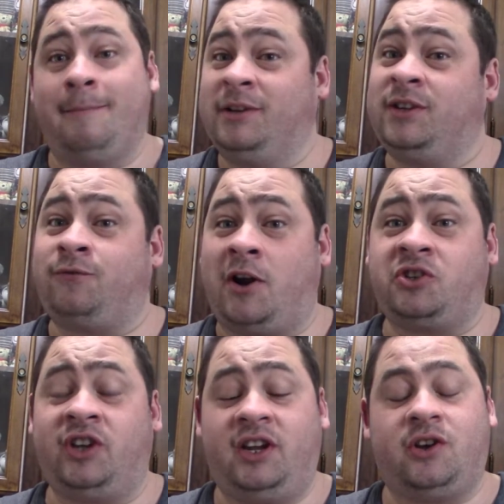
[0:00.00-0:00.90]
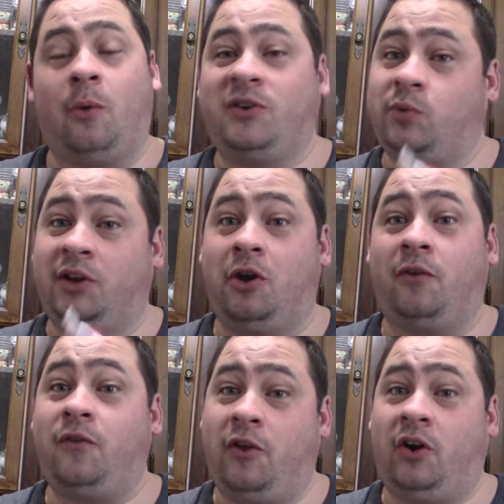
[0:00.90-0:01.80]
Mrs. Freshley is always well
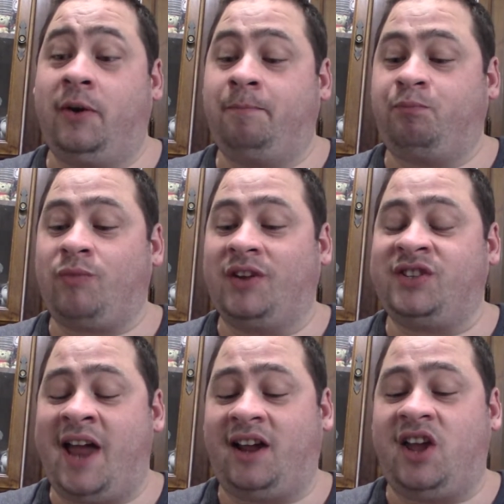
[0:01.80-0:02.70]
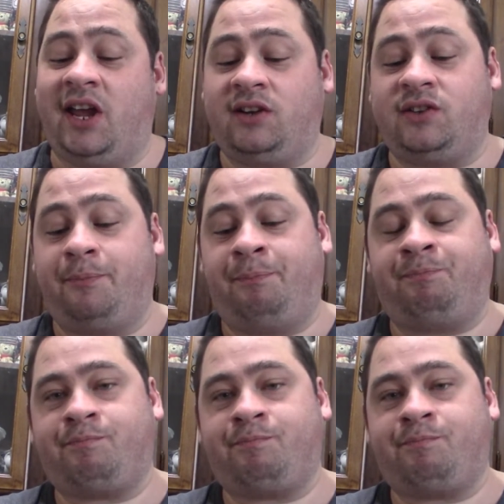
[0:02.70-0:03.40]
known for their snack cakes.